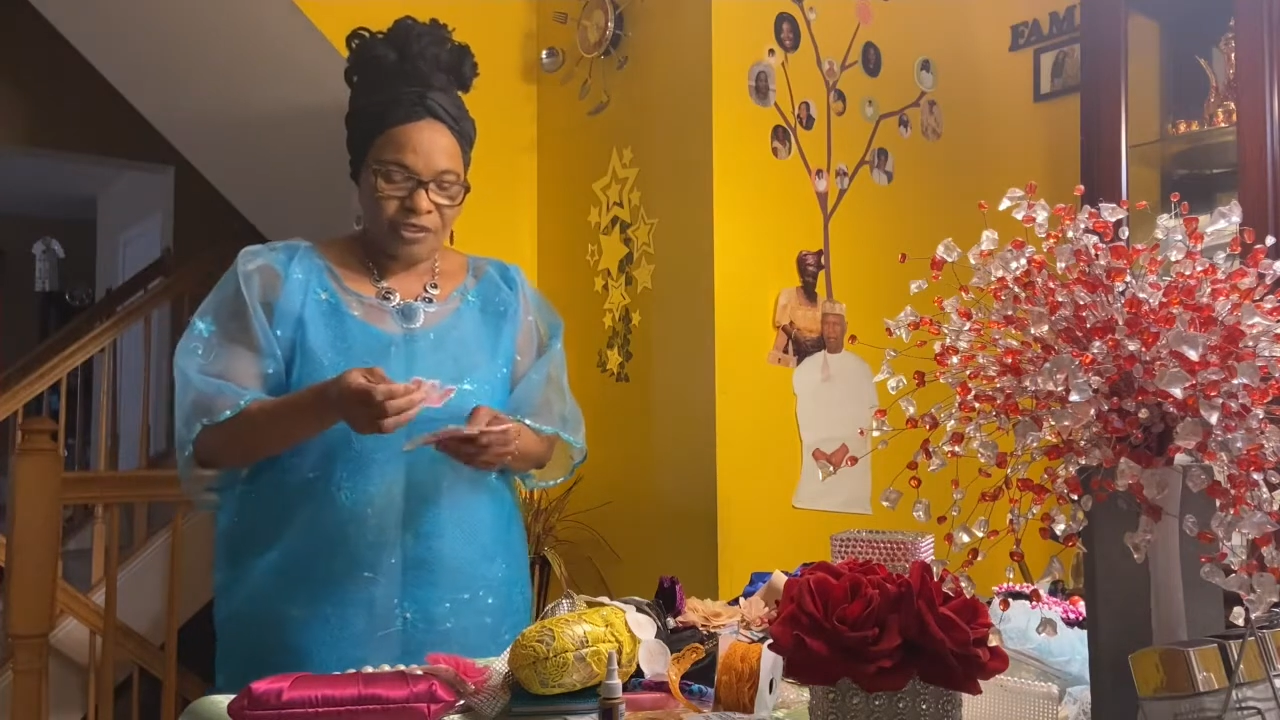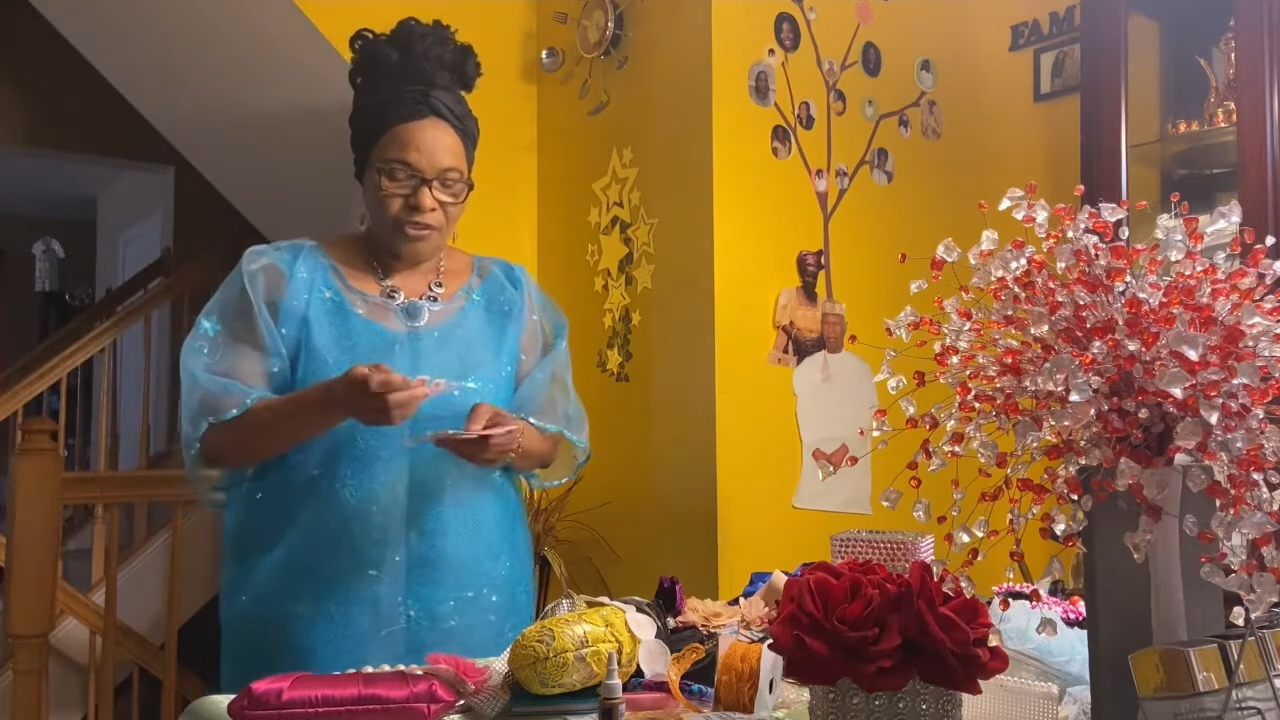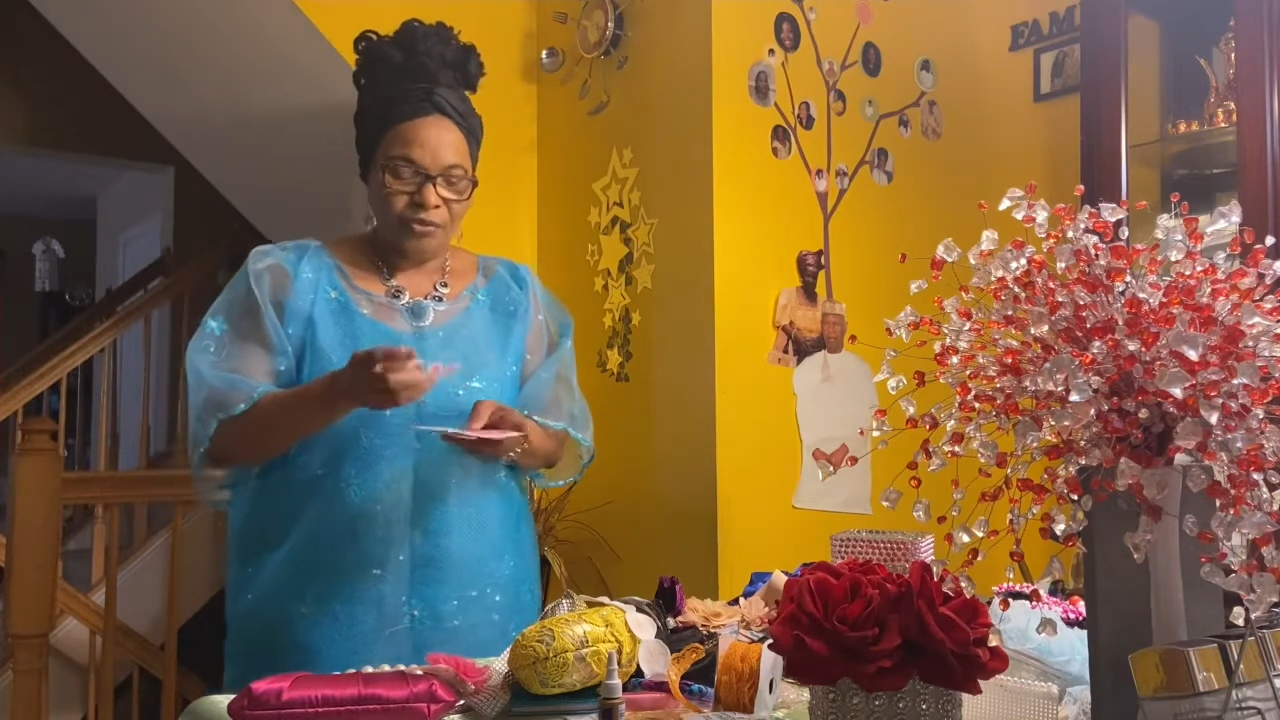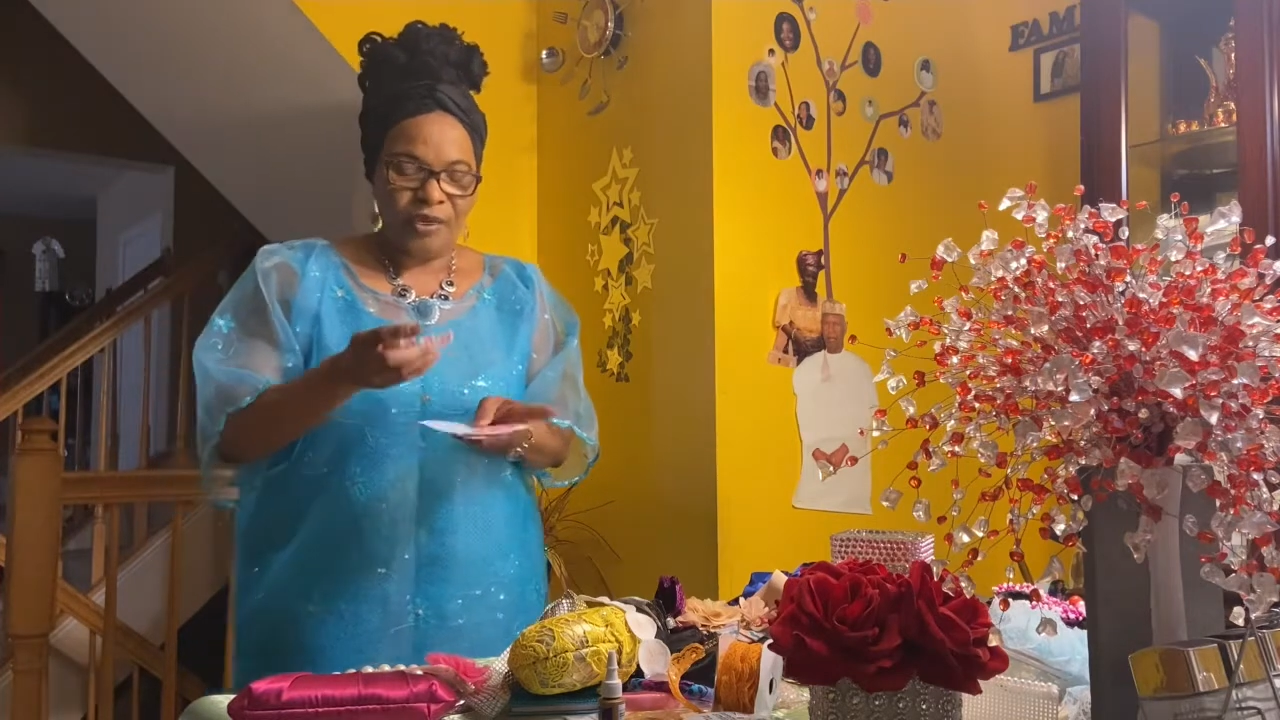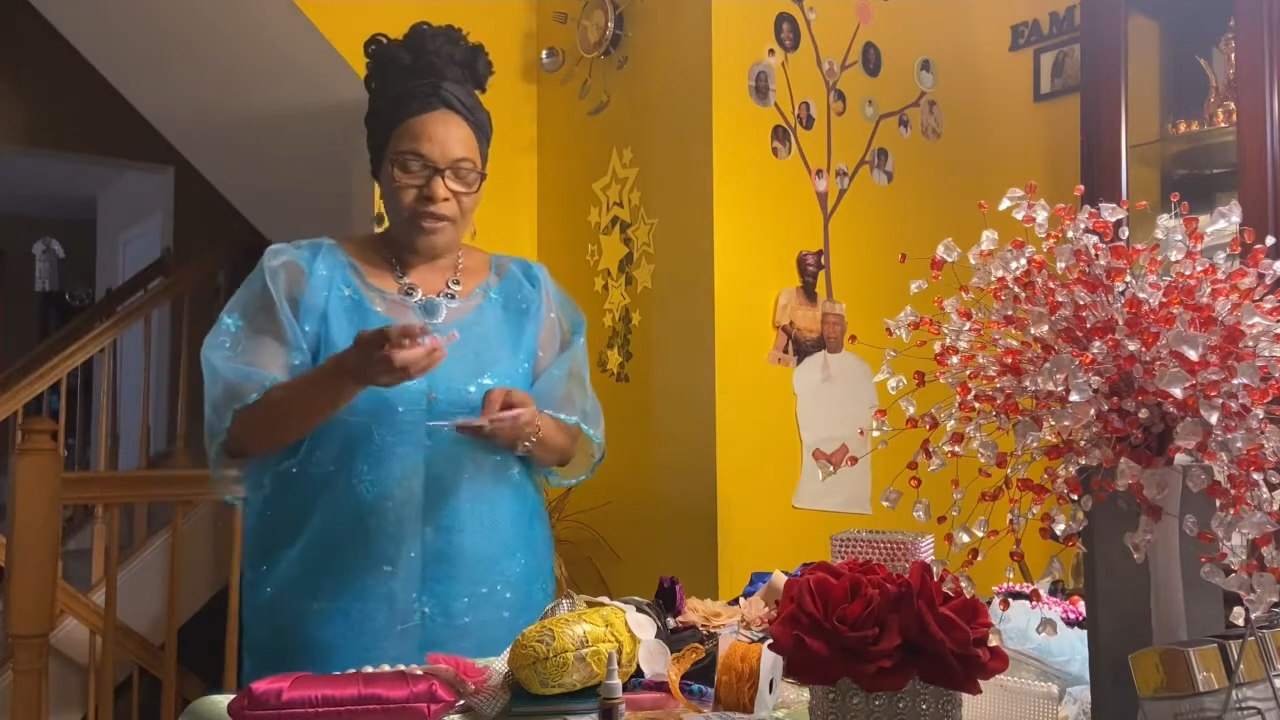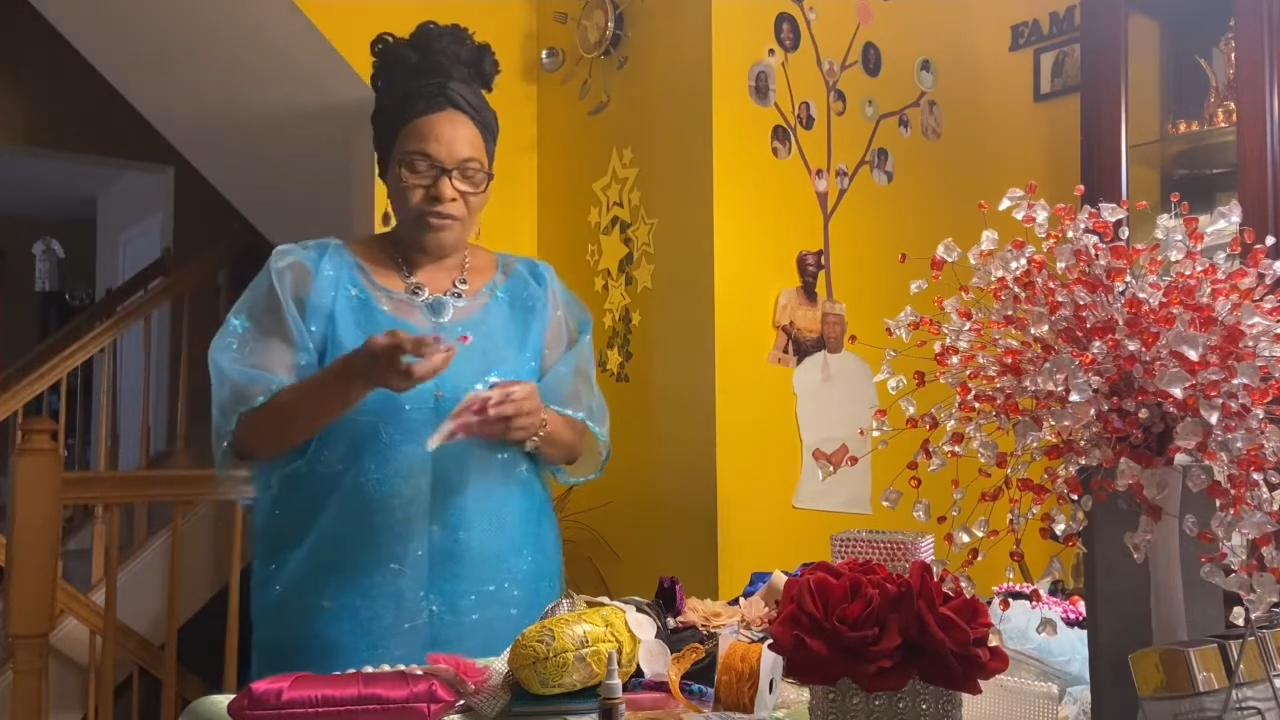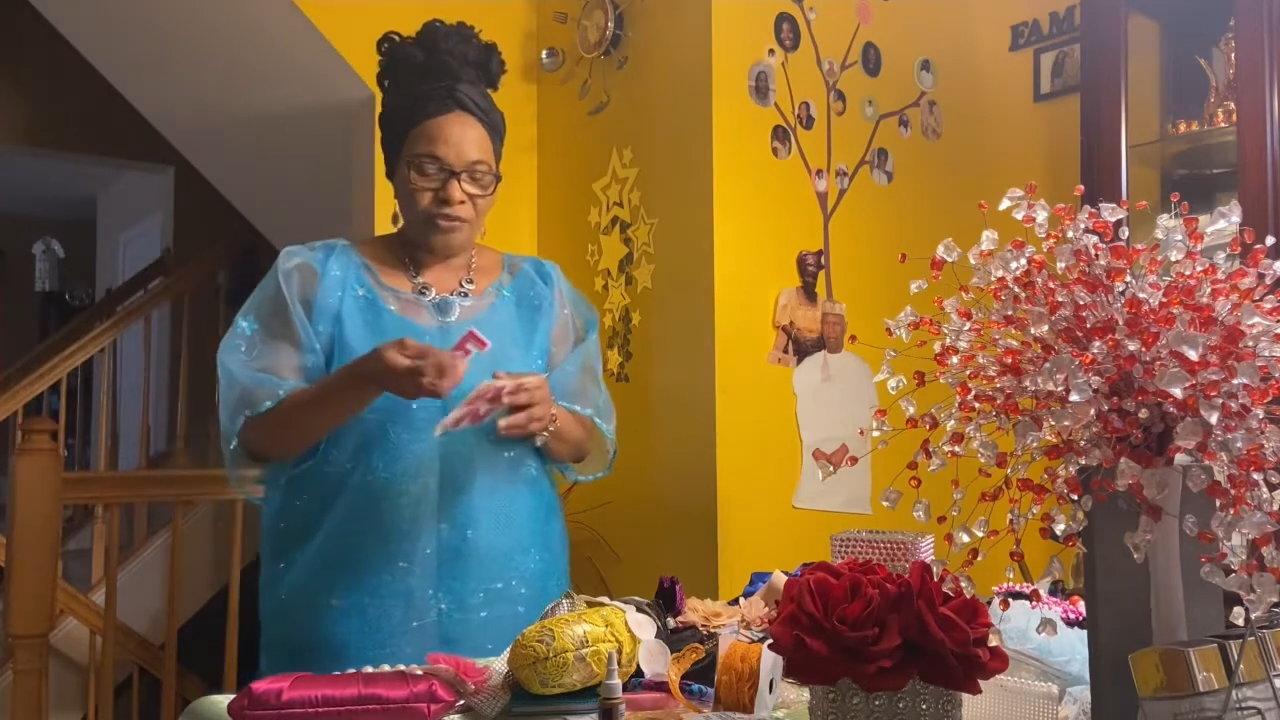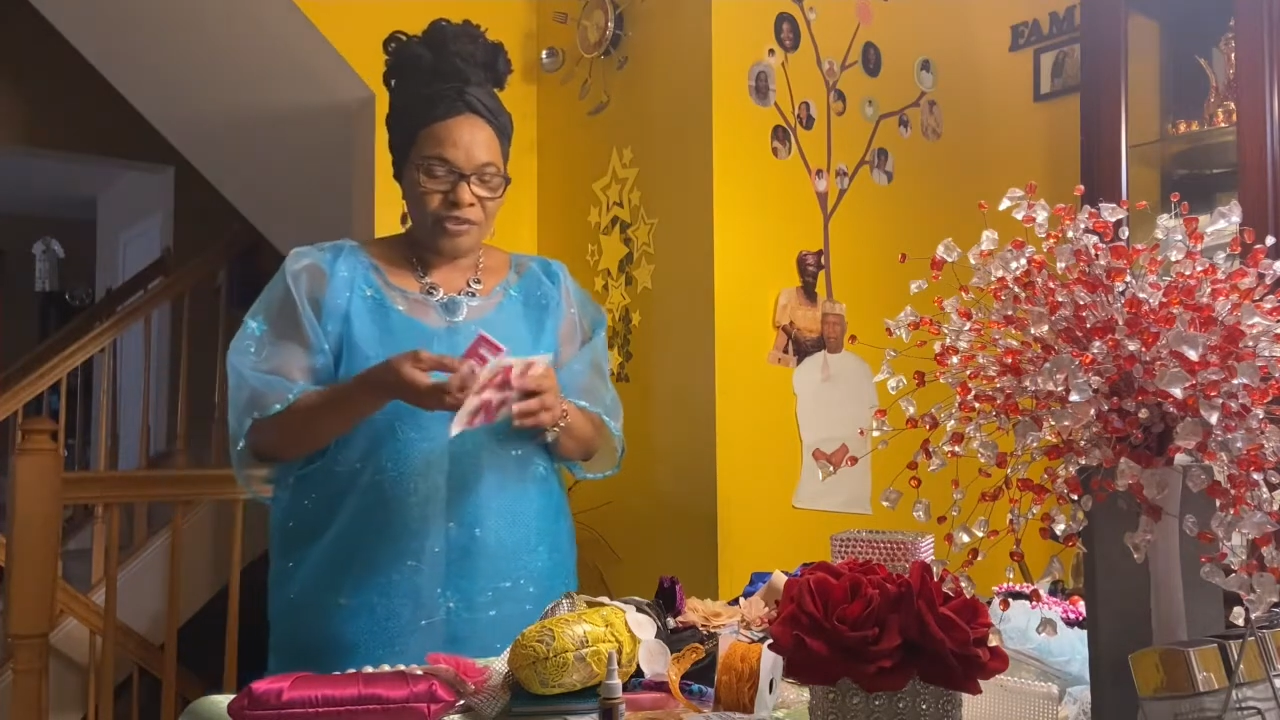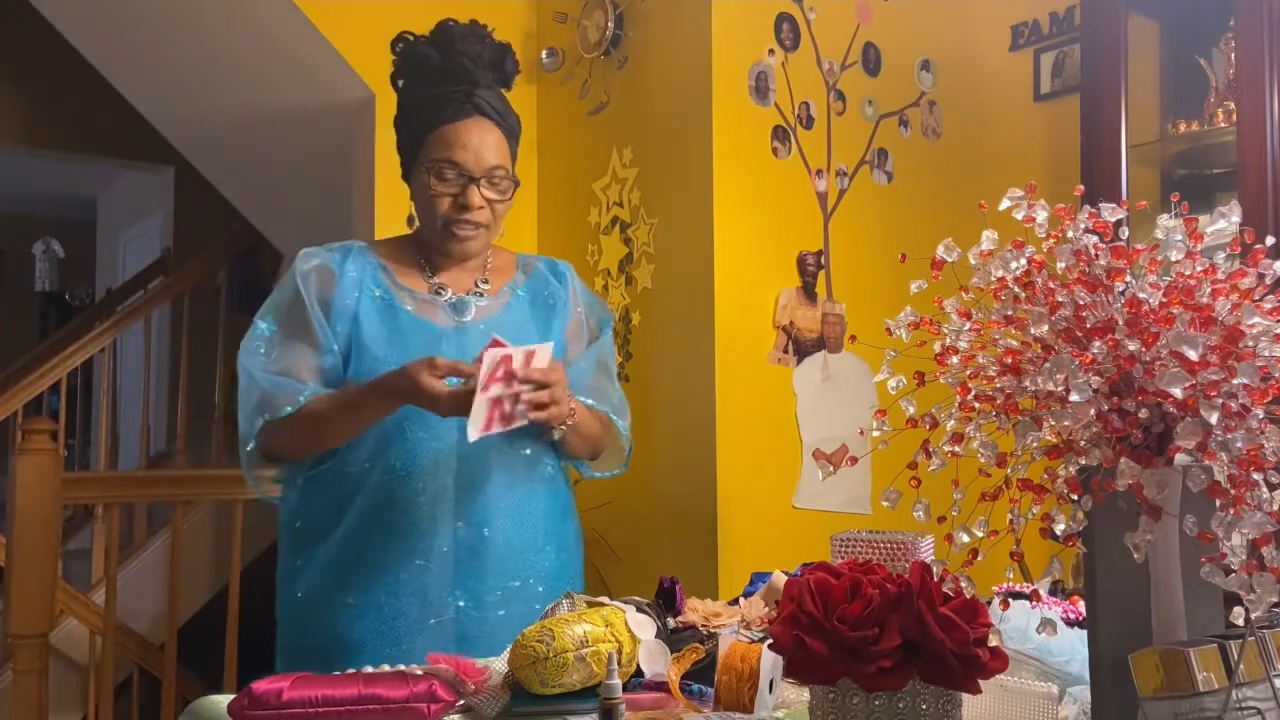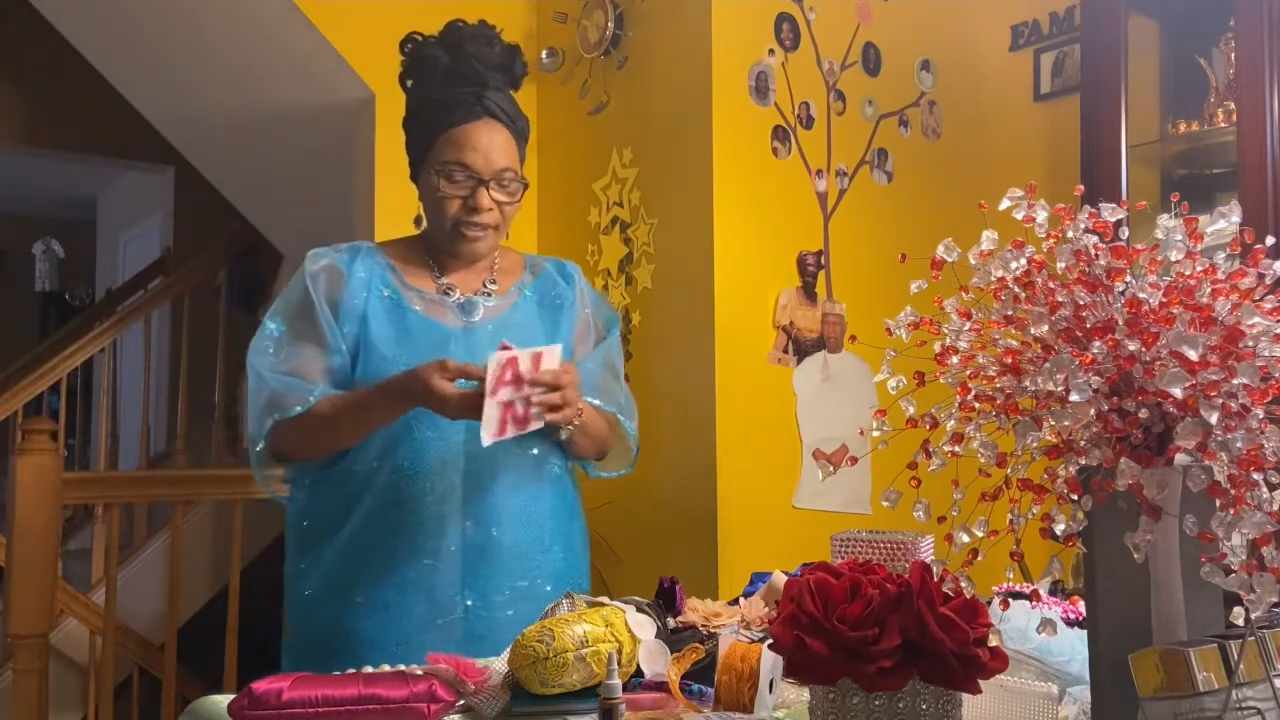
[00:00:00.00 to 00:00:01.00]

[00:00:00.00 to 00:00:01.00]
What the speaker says: you can use